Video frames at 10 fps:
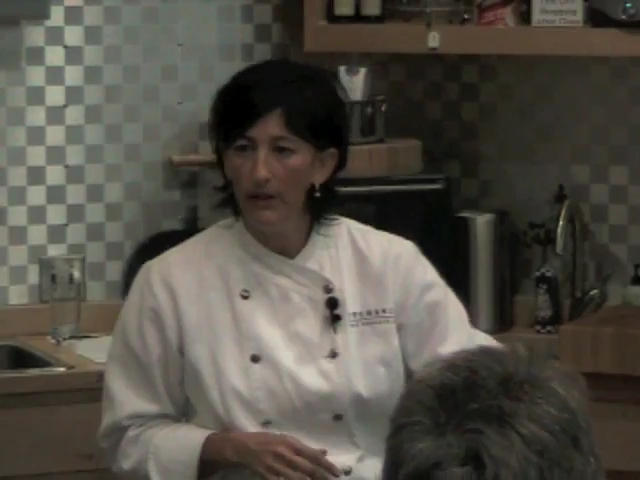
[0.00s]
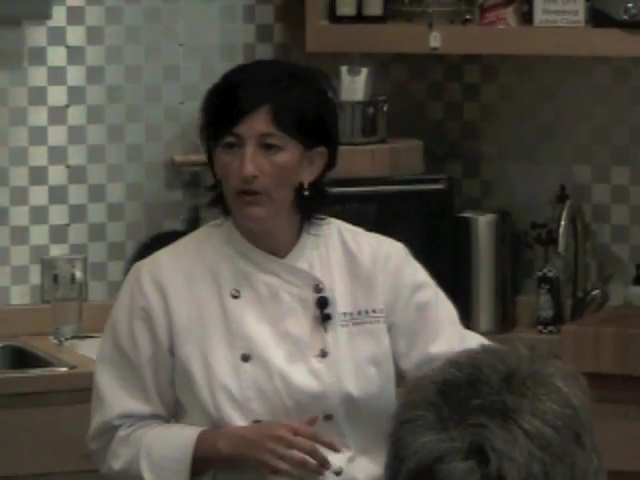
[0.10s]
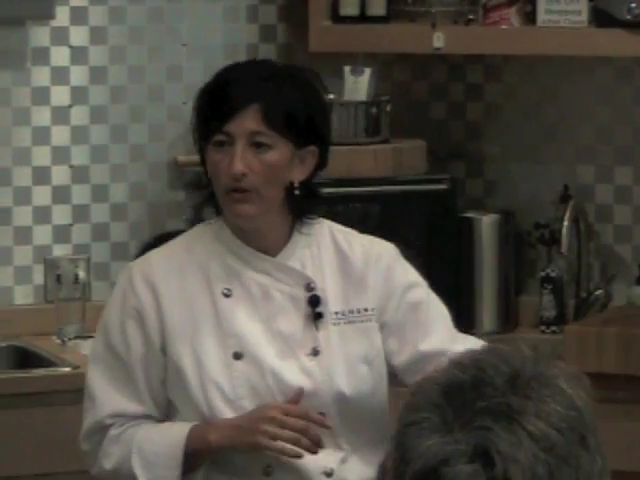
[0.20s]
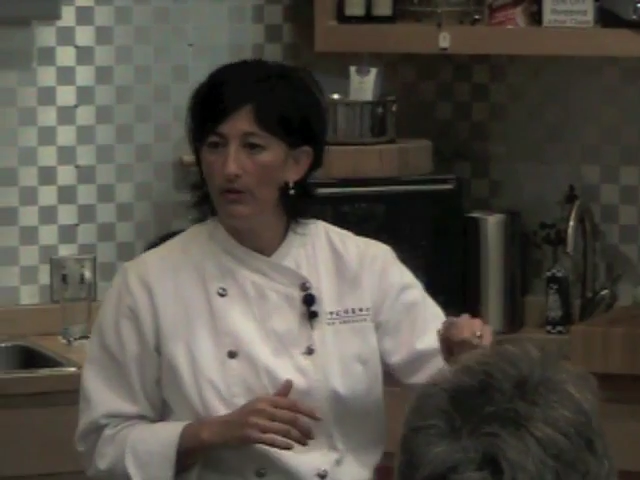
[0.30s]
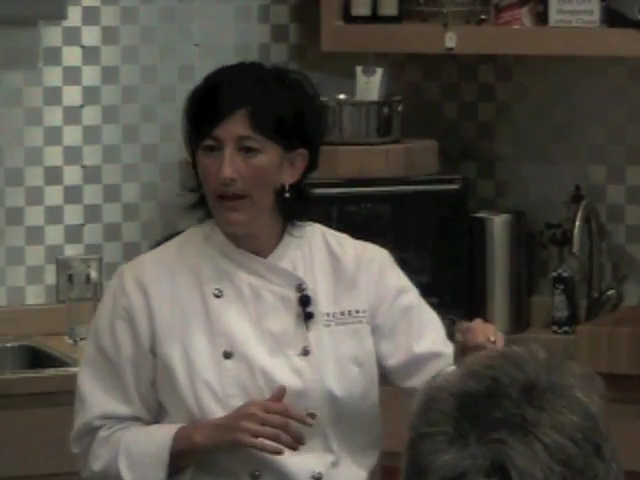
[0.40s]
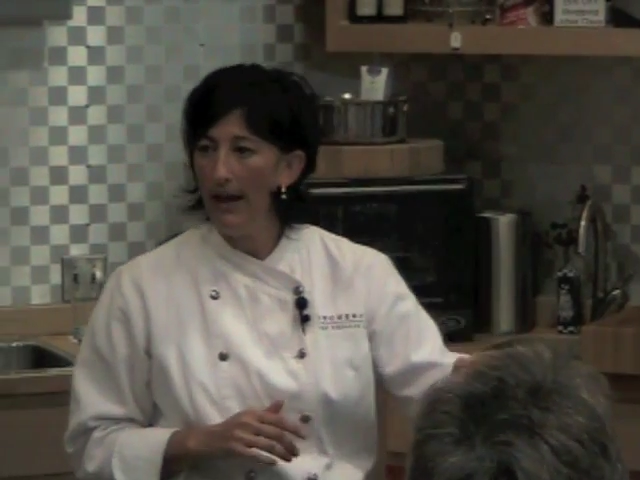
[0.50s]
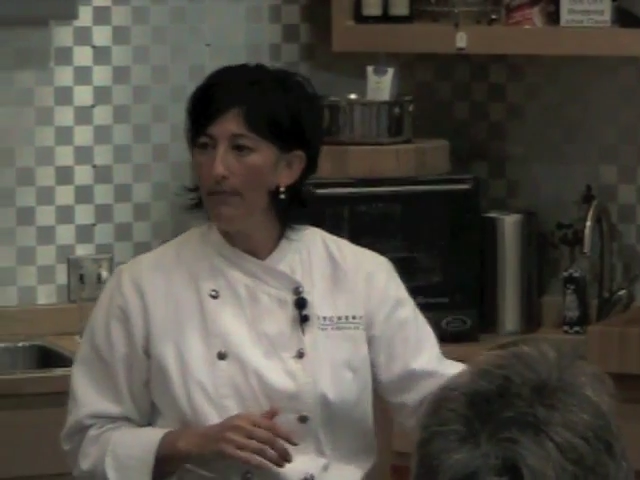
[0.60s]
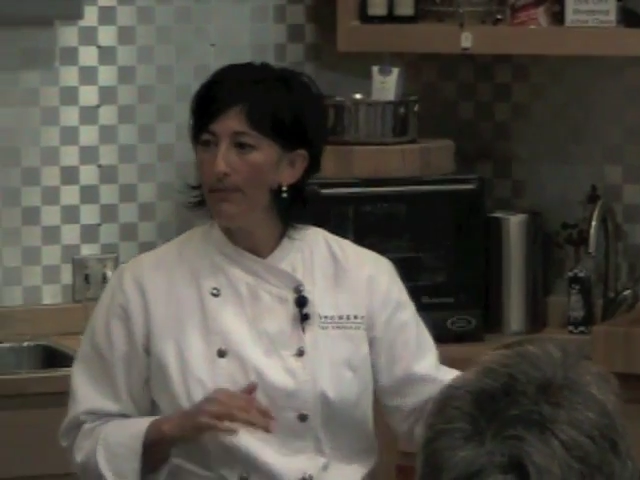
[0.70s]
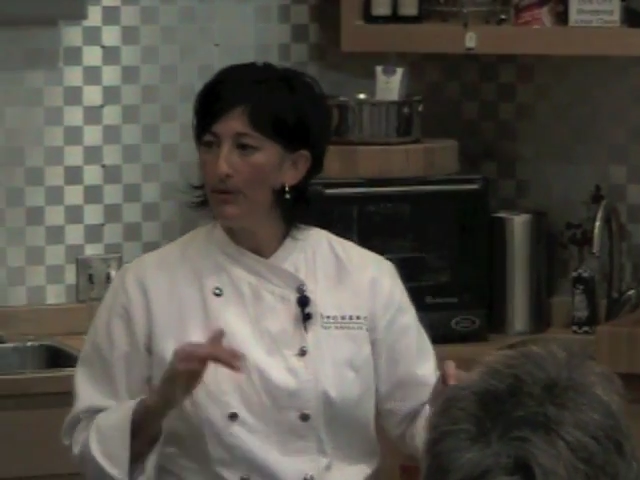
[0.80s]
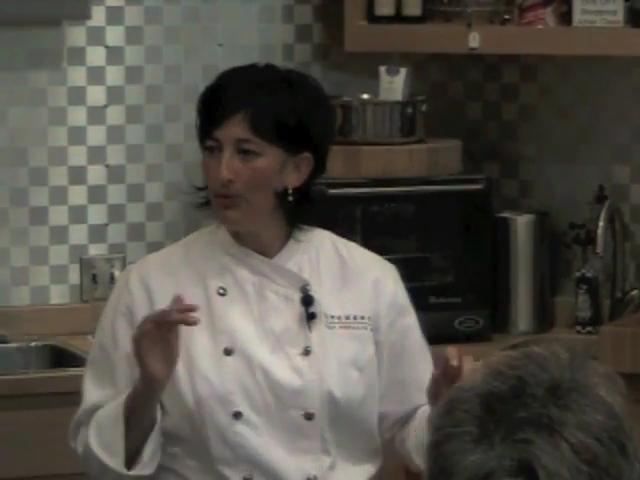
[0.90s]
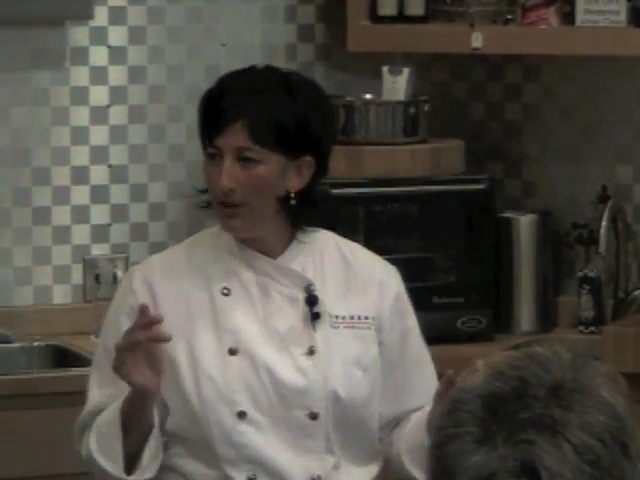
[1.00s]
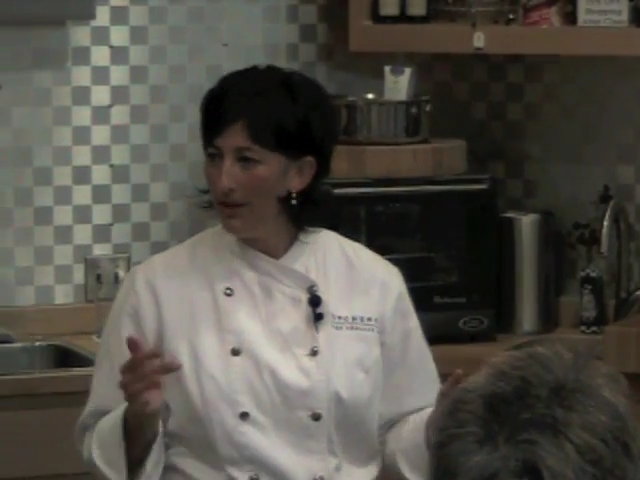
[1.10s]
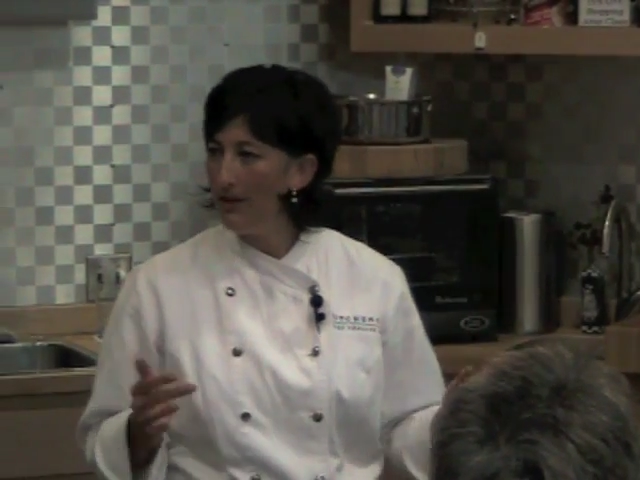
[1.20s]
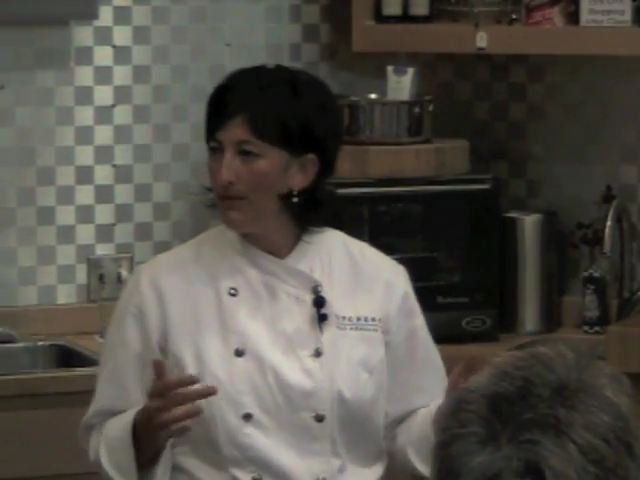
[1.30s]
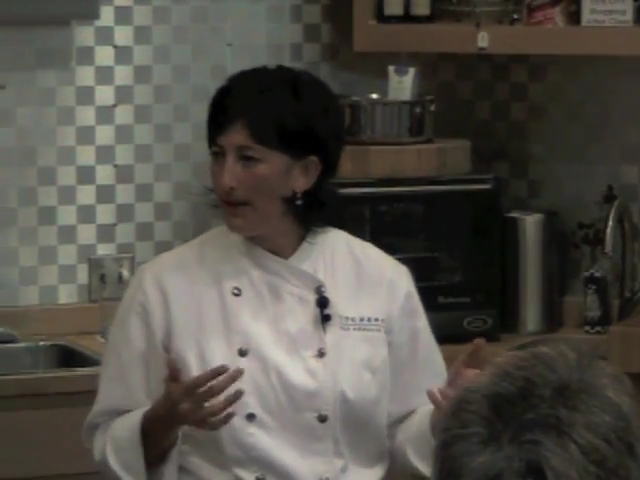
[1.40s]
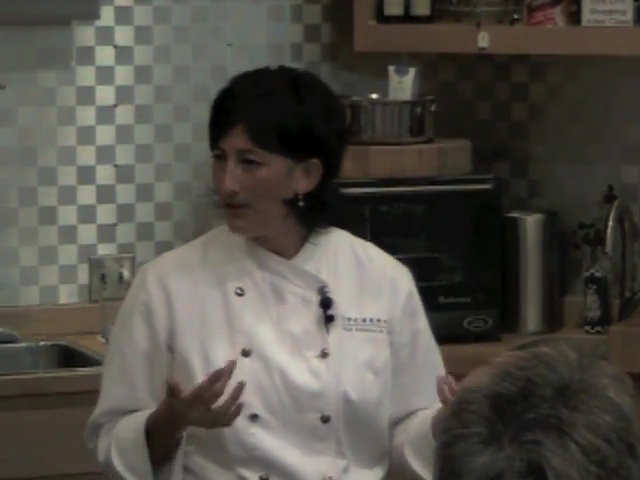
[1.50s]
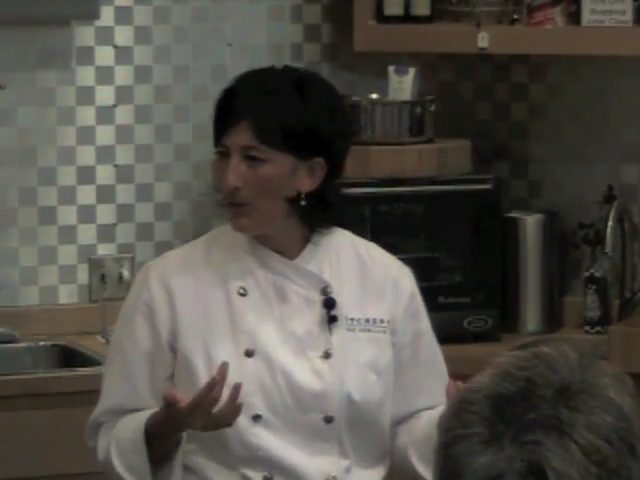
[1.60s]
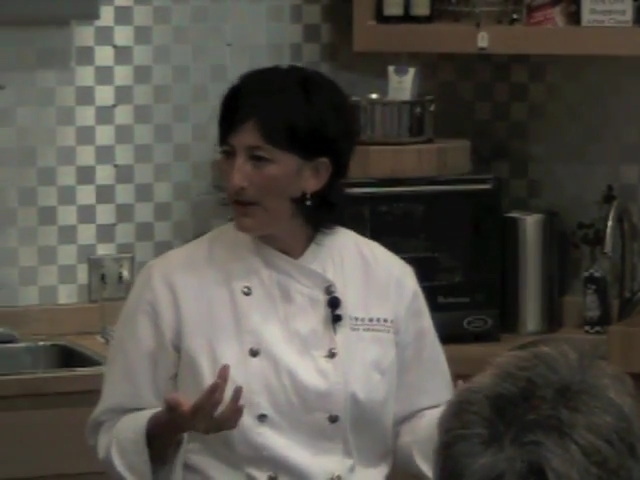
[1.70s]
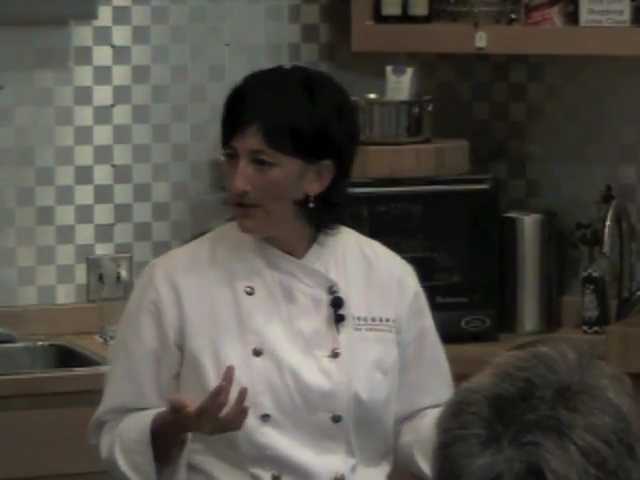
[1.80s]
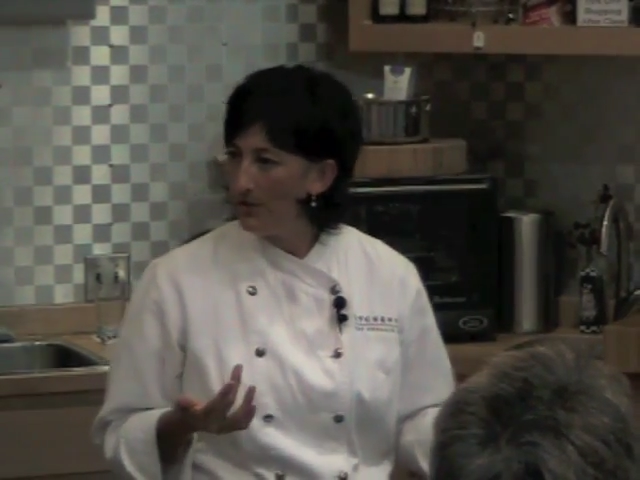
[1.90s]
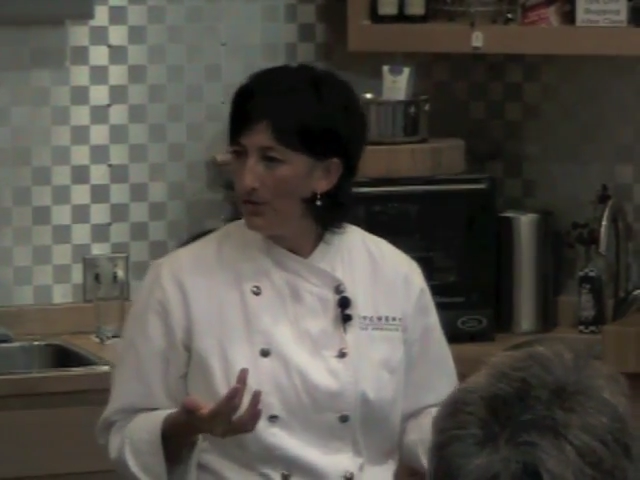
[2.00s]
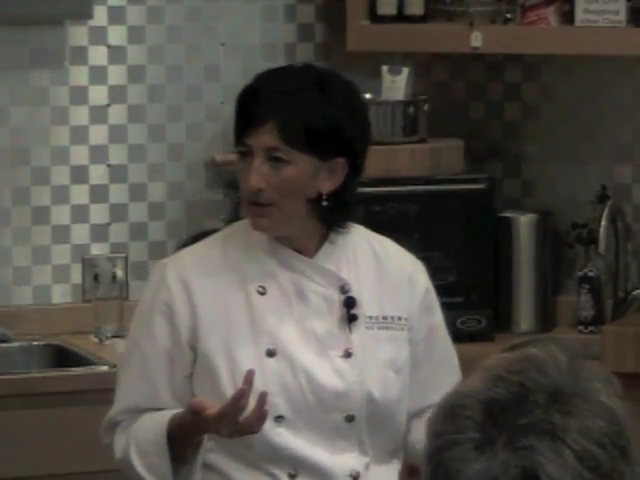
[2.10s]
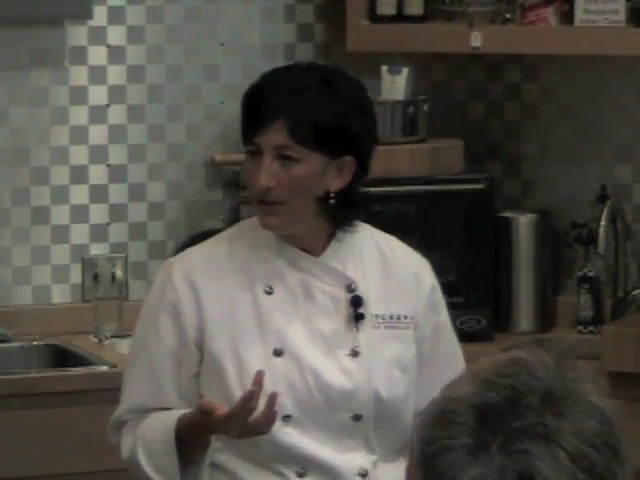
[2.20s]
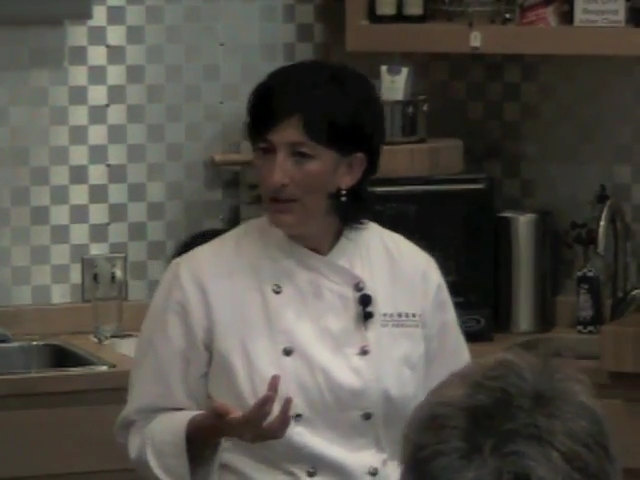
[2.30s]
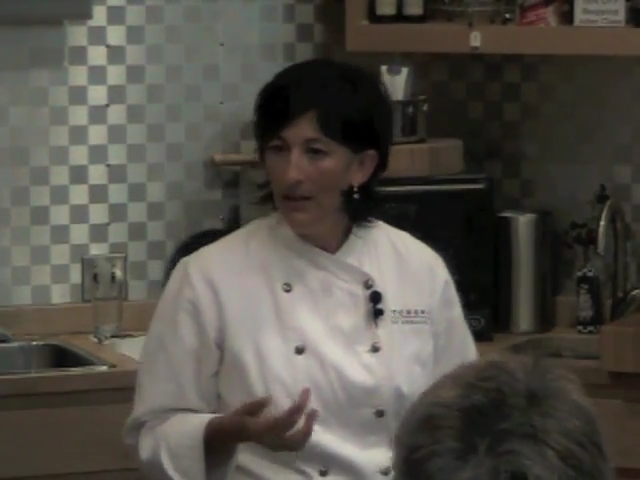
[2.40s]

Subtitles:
you could do that, but really the best way to do it